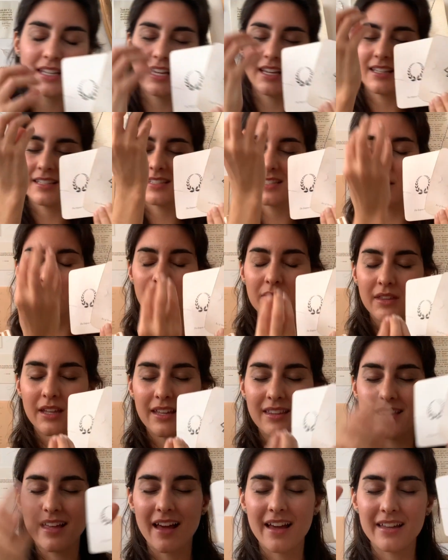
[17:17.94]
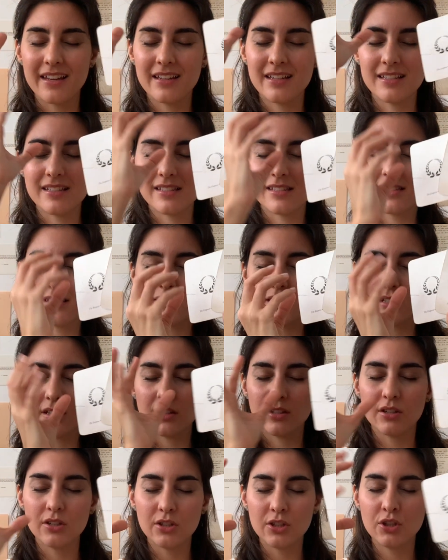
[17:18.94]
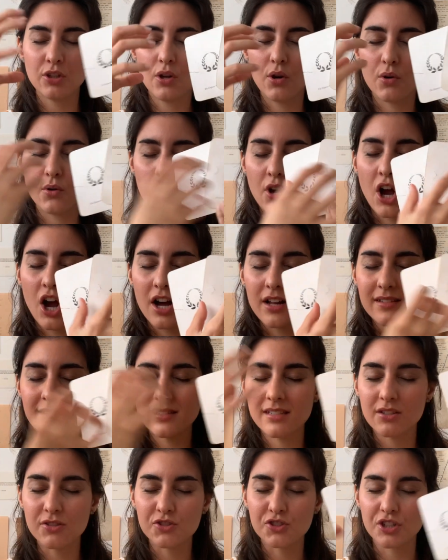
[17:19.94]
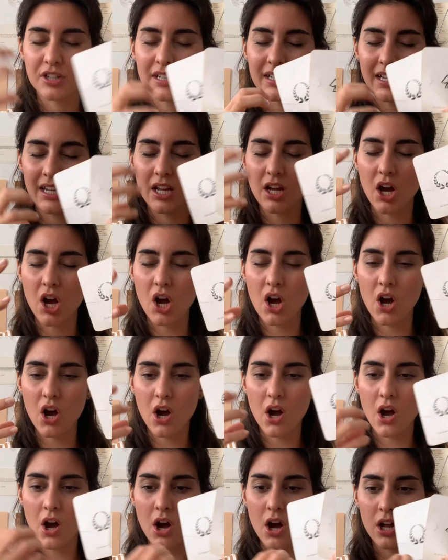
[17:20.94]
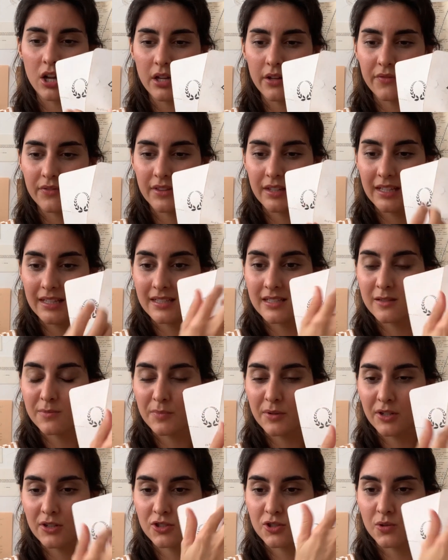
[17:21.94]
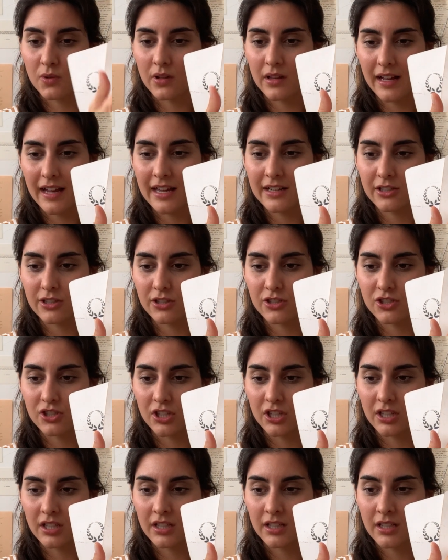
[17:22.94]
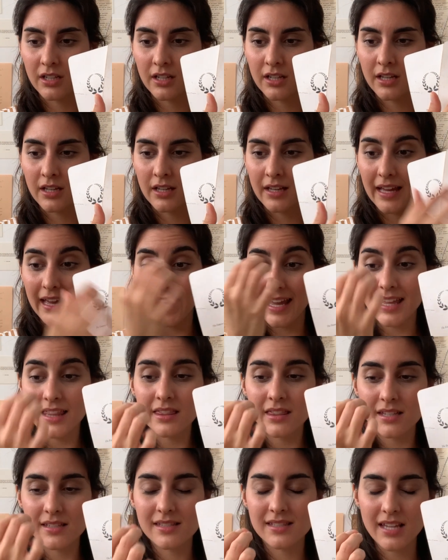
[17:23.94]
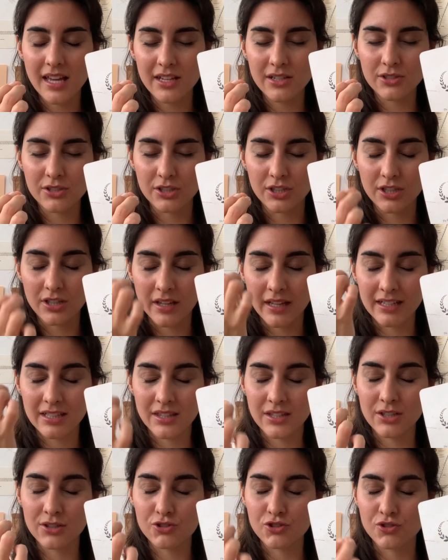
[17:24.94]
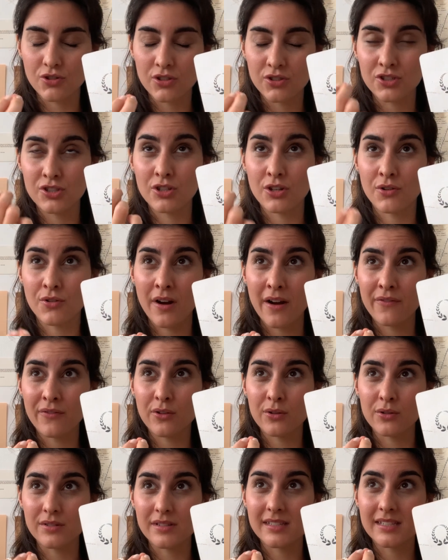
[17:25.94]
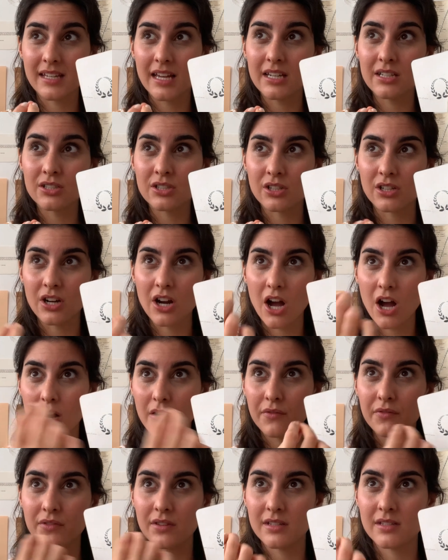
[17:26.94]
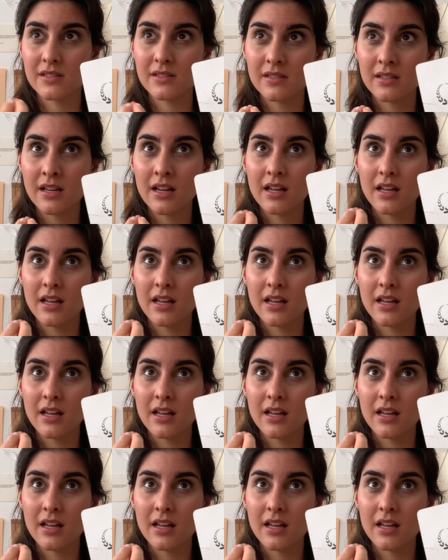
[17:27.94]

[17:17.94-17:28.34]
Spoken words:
something that is, you know, concentrating all of the spiritual energy in the center, like the geographical center of this